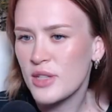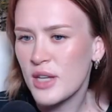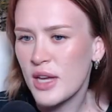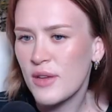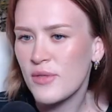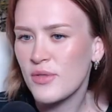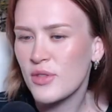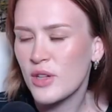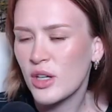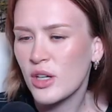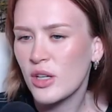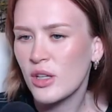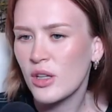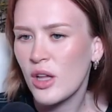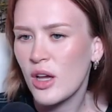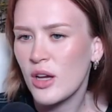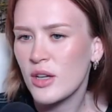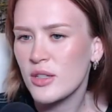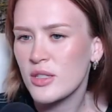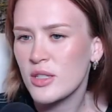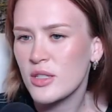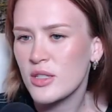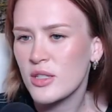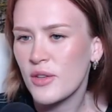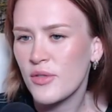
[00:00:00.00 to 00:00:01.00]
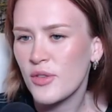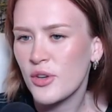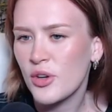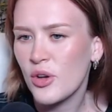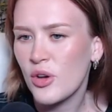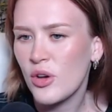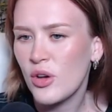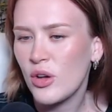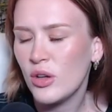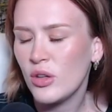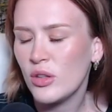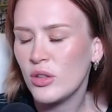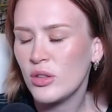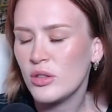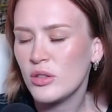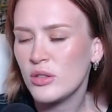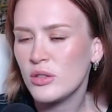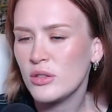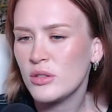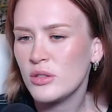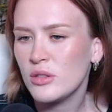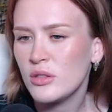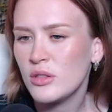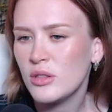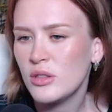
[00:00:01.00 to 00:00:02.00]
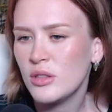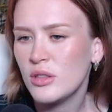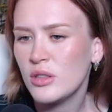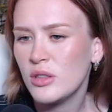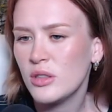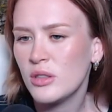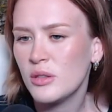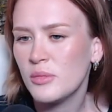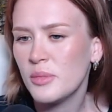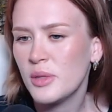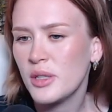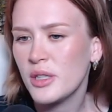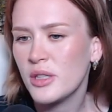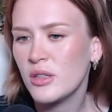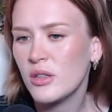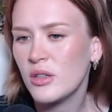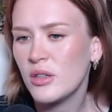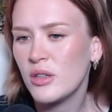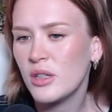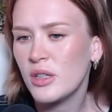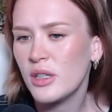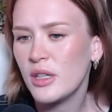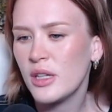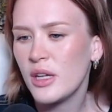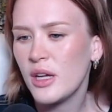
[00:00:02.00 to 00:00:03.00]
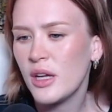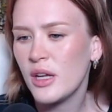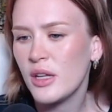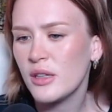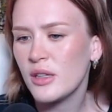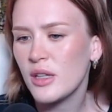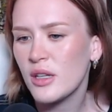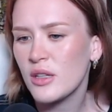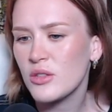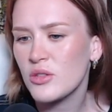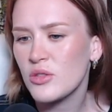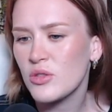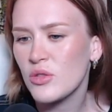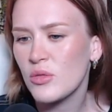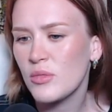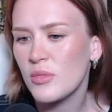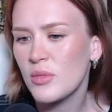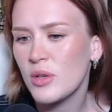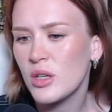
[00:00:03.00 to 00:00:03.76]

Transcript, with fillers: saved the Colossus of it all. Oh my god, I hate that so